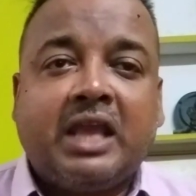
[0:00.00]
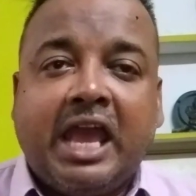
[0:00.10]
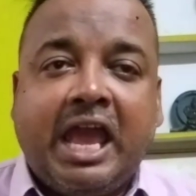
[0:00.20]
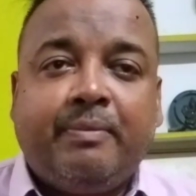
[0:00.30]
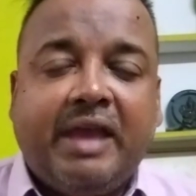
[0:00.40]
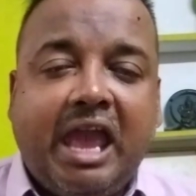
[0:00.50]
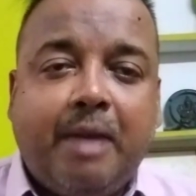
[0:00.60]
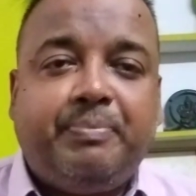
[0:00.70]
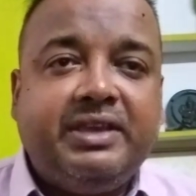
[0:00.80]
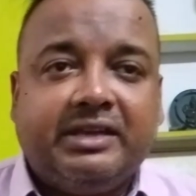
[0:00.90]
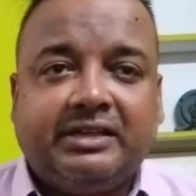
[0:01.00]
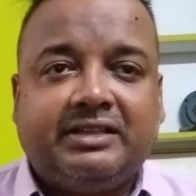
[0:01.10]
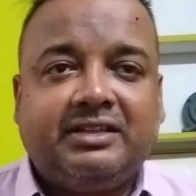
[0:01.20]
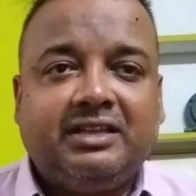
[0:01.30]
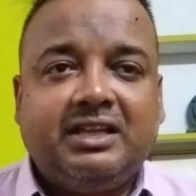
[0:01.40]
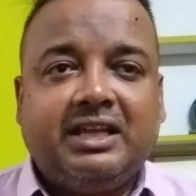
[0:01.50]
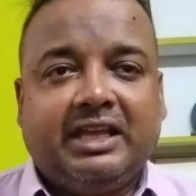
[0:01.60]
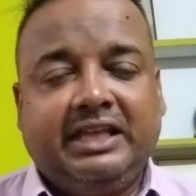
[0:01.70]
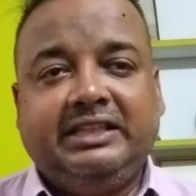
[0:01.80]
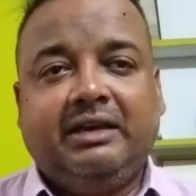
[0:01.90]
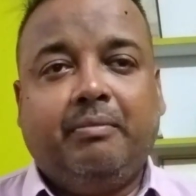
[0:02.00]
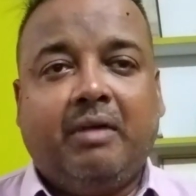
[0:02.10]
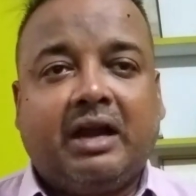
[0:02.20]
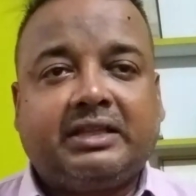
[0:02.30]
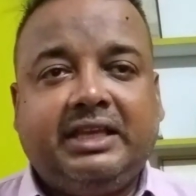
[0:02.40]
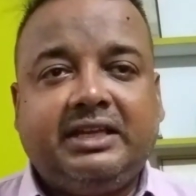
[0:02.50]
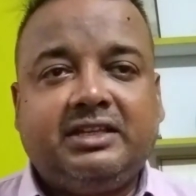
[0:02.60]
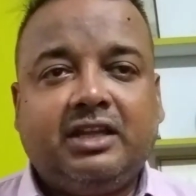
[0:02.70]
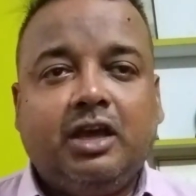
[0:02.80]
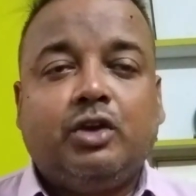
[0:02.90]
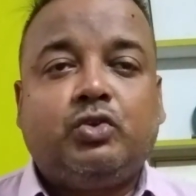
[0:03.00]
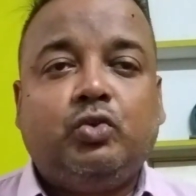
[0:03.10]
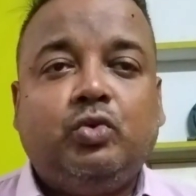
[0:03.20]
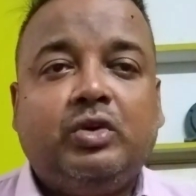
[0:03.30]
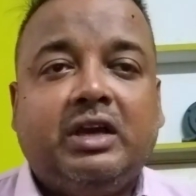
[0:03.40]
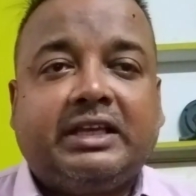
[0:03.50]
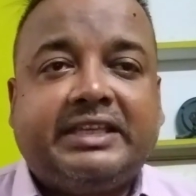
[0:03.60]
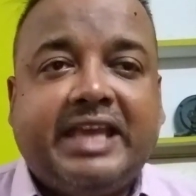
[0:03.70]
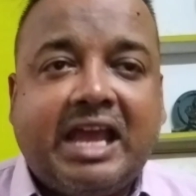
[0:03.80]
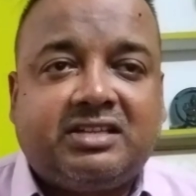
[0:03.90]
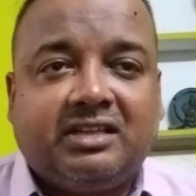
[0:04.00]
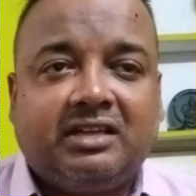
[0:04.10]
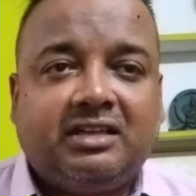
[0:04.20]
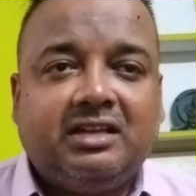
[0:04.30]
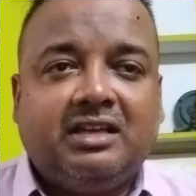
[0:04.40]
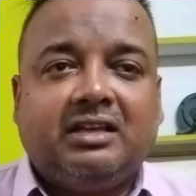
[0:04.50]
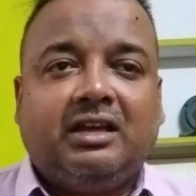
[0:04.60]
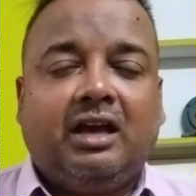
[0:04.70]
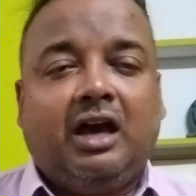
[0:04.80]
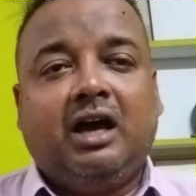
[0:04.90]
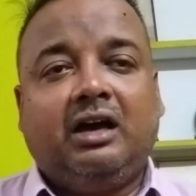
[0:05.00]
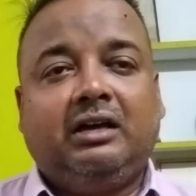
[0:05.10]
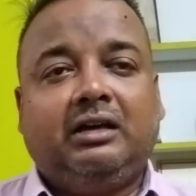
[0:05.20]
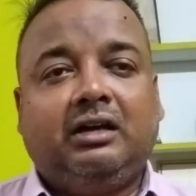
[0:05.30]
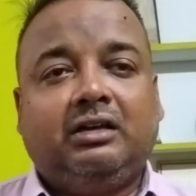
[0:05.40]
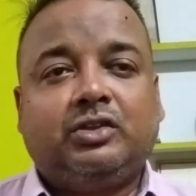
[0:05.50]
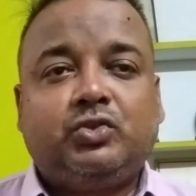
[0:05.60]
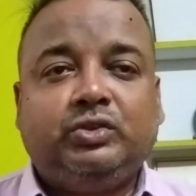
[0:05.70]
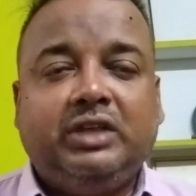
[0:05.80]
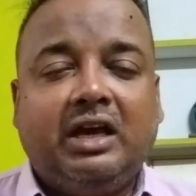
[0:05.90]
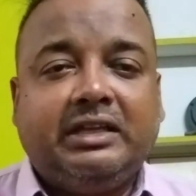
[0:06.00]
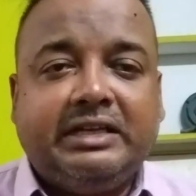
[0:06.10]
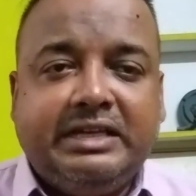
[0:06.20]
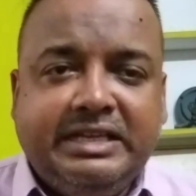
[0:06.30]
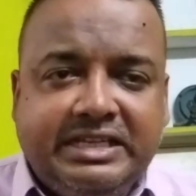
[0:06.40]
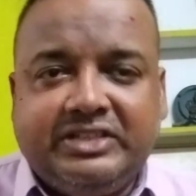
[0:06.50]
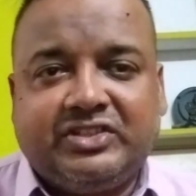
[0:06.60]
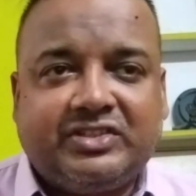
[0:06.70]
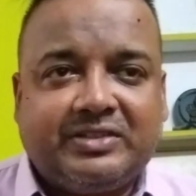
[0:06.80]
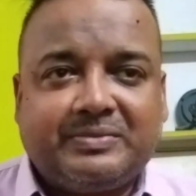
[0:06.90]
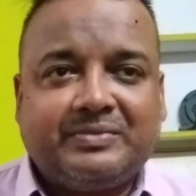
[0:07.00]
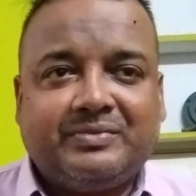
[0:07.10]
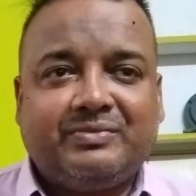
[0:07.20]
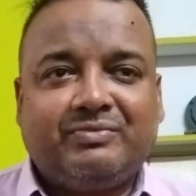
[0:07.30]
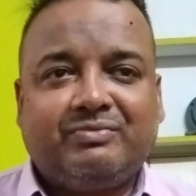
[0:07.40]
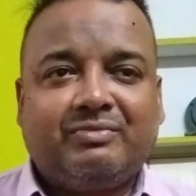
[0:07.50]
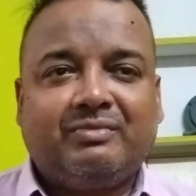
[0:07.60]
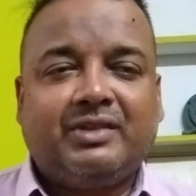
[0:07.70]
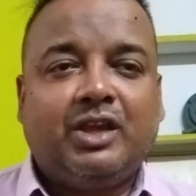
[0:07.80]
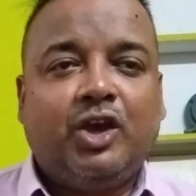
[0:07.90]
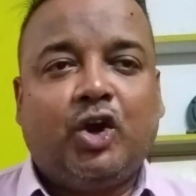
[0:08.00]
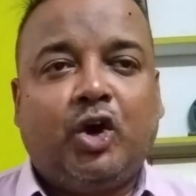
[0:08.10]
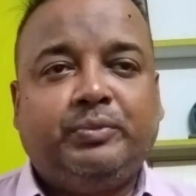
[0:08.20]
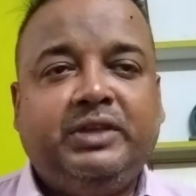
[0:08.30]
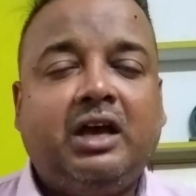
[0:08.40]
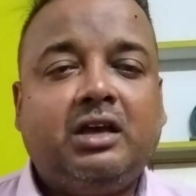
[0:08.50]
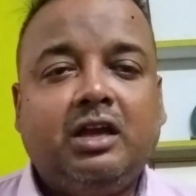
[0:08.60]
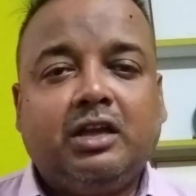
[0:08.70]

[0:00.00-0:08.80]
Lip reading: have appeared in the market to cater to the needs of the